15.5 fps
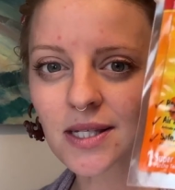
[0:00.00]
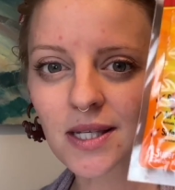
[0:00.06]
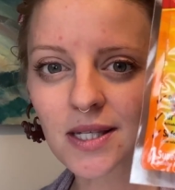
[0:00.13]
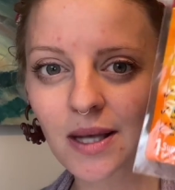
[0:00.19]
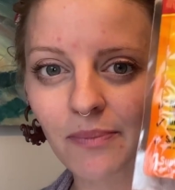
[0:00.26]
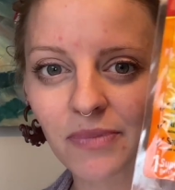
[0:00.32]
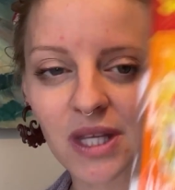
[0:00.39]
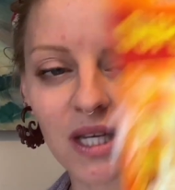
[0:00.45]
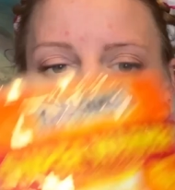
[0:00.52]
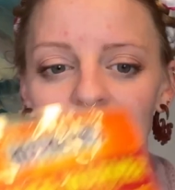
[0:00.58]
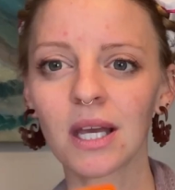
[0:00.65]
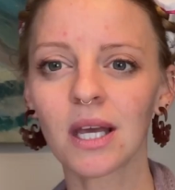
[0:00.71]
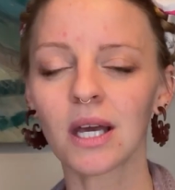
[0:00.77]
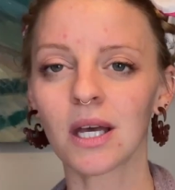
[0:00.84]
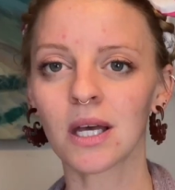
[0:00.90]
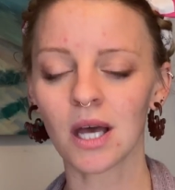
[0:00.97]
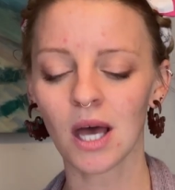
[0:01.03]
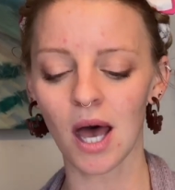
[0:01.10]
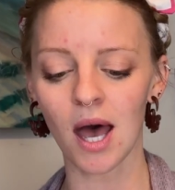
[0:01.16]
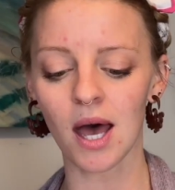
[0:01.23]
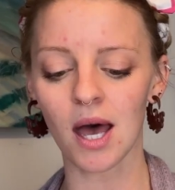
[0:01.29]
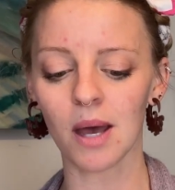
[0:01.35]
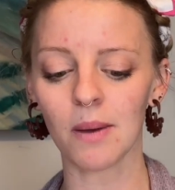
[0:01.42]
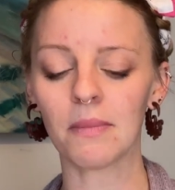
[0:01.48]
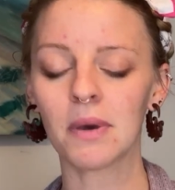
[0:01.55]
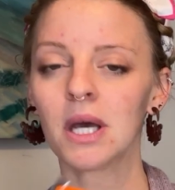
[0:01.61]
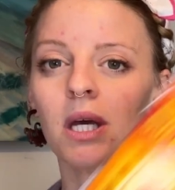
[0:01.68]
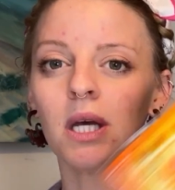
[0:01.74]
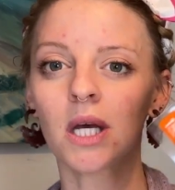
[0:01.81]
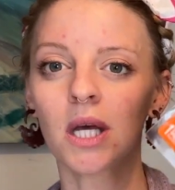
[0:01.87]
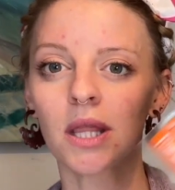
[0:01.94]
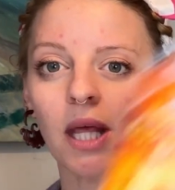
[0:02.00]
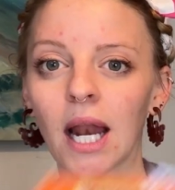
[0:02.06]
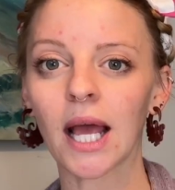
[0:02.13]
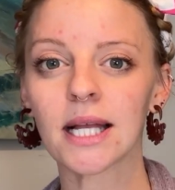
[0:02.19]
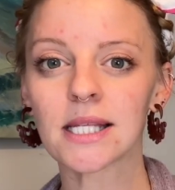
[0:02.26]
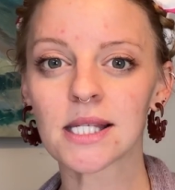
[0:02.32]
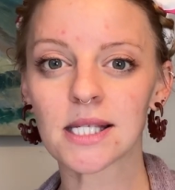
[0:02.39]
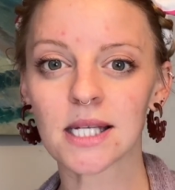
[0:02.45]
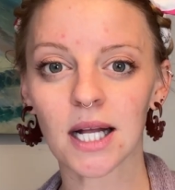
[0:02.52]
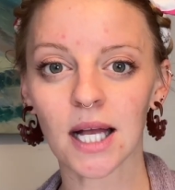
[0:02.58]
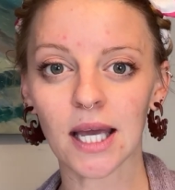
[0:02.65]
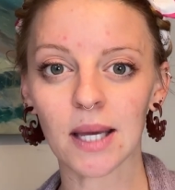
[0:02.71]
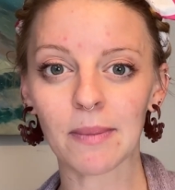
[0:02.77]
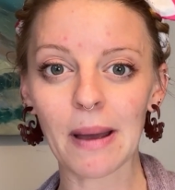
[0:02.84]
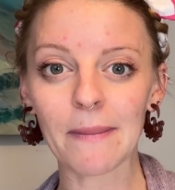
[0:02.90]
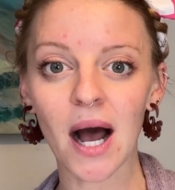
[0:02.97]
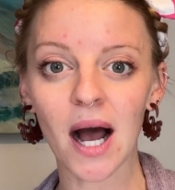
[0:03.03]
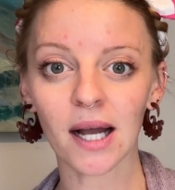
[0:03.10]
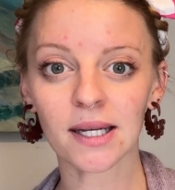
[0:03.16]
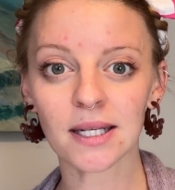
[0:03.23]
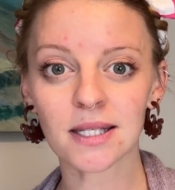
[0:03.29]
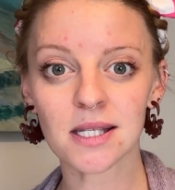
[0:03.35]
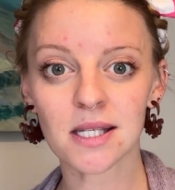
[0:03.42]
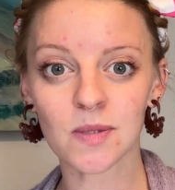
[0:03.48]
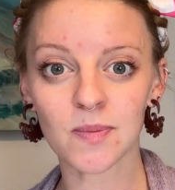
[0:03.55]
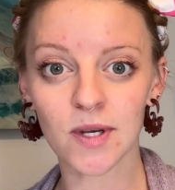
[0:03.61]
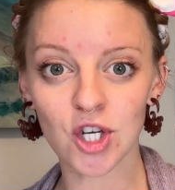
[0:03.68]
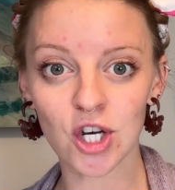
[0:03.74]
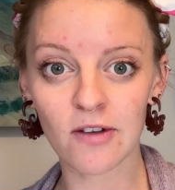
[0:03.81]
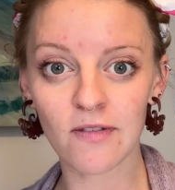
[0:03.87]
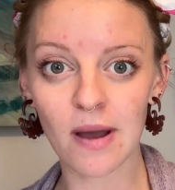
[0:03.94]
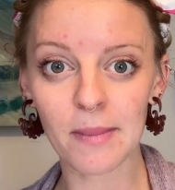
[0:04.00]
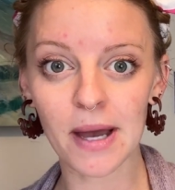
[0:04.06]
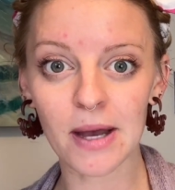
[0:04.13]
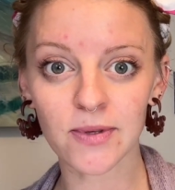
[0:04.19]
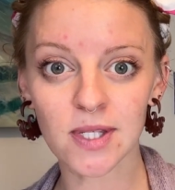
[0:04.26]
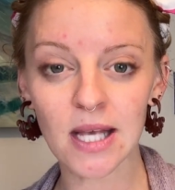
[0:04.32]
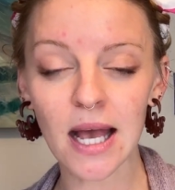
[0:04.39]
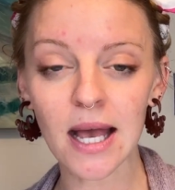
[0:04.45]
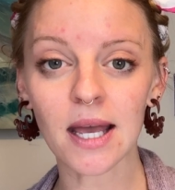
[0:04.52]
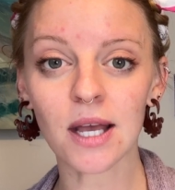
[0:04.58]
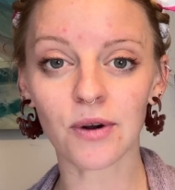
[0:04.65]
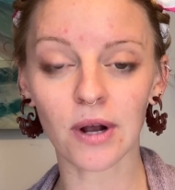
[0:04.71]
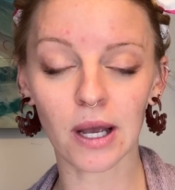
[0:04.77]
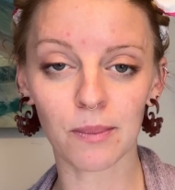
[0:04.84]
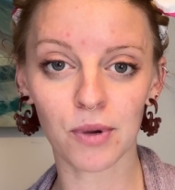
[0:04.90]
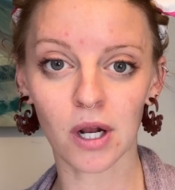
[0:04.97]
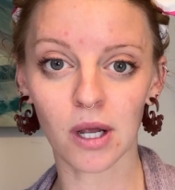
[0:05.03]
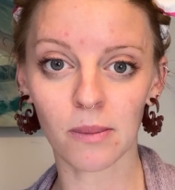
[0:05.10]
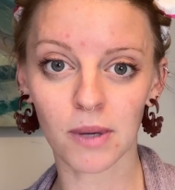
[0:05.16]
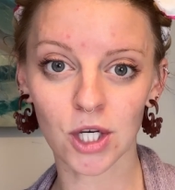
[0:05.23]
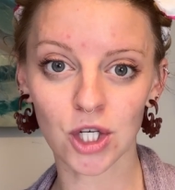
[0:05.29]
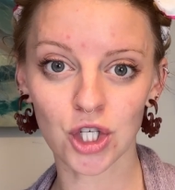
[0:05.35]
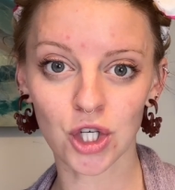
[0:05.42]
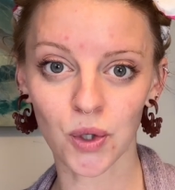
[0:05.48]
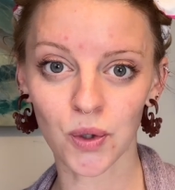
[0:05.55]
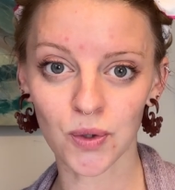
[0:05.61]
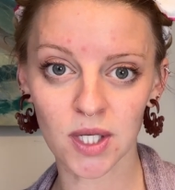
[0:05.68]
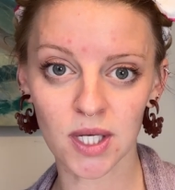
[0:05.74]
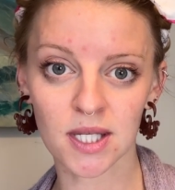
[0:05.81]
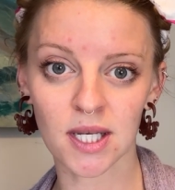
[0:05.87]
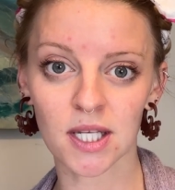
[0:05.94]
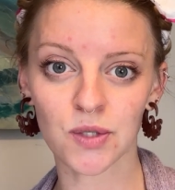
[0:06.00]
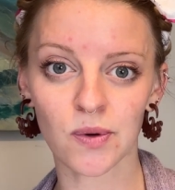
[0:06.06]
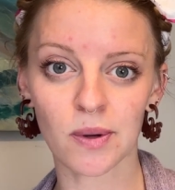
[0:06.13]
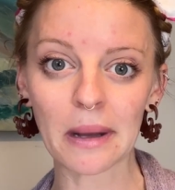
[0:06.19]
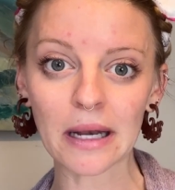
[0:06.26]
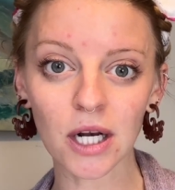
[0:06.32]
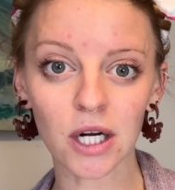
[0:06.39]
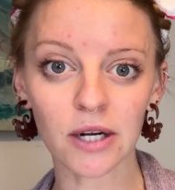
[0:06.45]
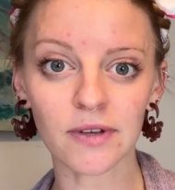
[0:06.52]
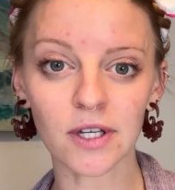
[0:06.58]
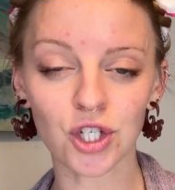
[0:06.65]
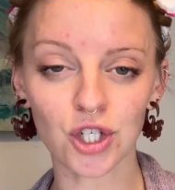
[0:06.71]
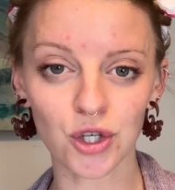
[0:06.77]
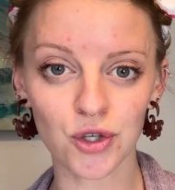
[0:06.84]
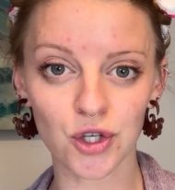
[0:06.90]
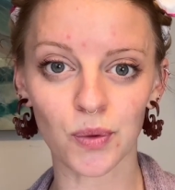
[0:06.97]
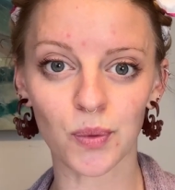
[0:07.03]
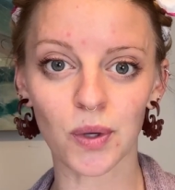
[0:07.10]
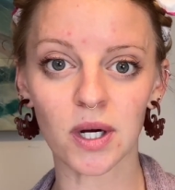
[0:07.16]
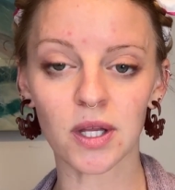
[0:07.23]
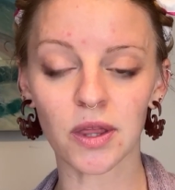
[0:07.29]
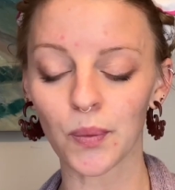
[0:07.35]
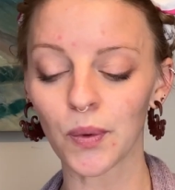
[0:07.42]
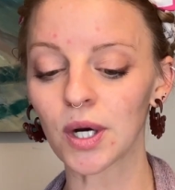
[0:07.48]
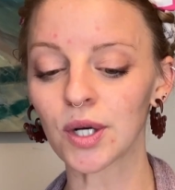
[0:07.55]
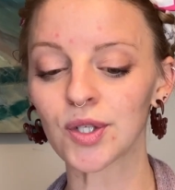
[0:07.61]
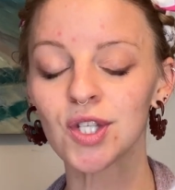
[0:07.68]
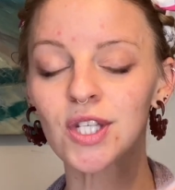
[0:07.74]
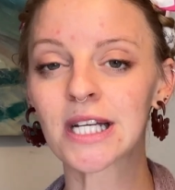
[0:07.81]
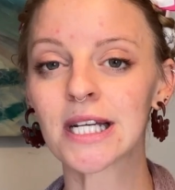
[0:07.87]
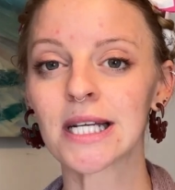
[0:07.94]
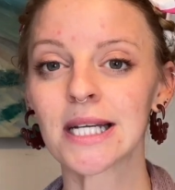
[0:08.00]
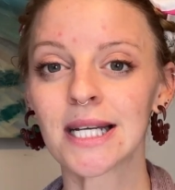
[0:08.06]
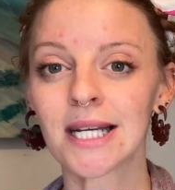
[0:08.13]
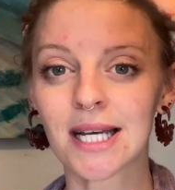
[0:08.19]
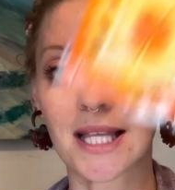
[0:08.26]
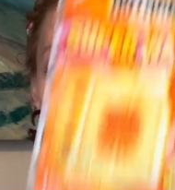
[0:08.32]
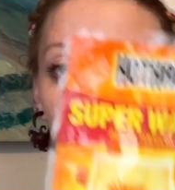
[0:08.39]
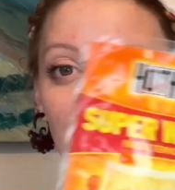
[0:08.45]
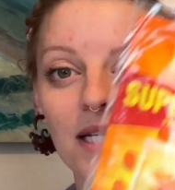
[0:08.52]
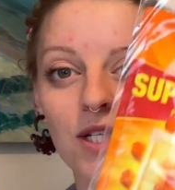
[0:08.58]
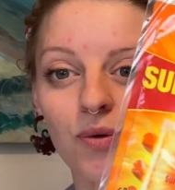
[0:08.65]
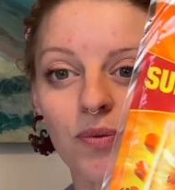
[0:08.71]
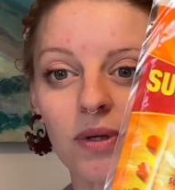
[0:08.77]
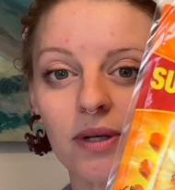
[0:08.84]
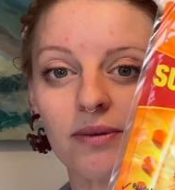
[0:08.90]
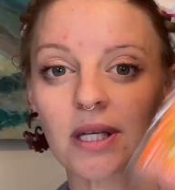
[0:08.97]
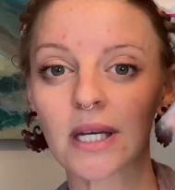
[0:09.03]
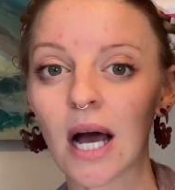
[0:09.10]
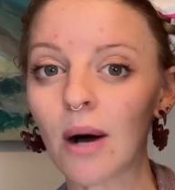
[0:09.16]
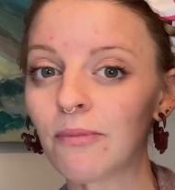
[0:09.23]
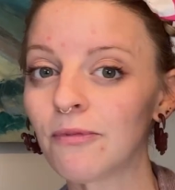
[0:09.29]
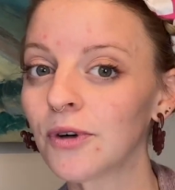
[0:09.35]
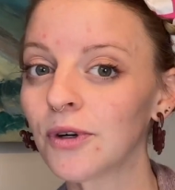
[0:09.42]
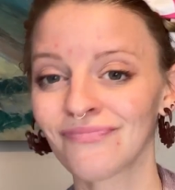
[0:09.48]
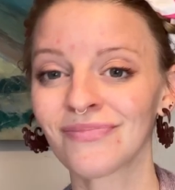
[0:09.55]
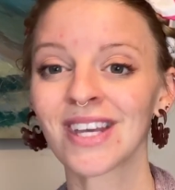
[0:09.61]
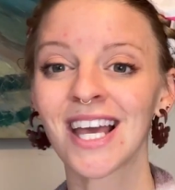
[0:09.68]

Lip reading: something that I can stick like in my pockets, especially if I'm outside, or I can put it in my shoes because that's where my nerve issues are the worst. These are really, really helpful.